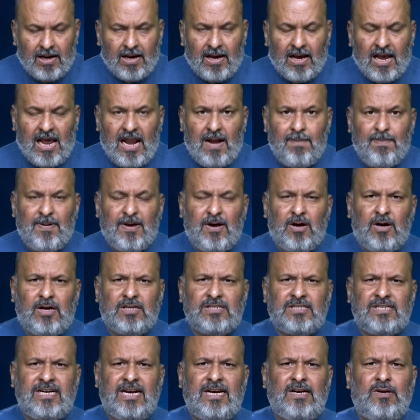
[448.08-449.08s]
helping a
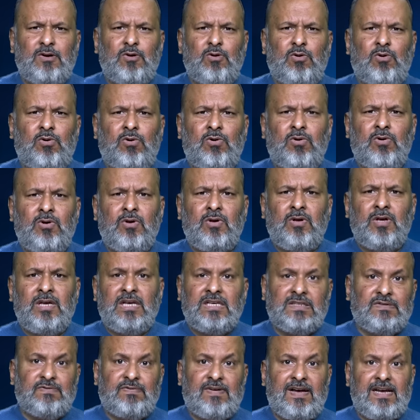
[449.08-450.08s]
state grow
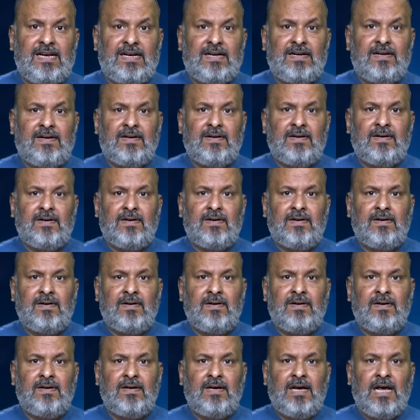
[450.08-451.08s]
is fine.
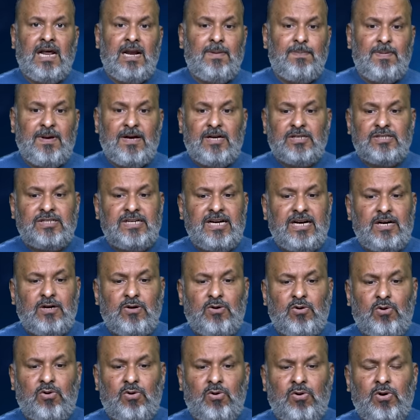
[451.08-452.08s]
Helping a state
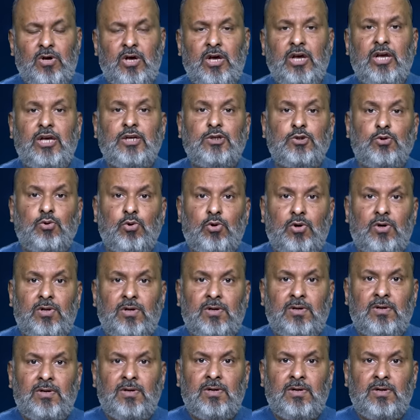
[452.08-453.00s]
grow is good.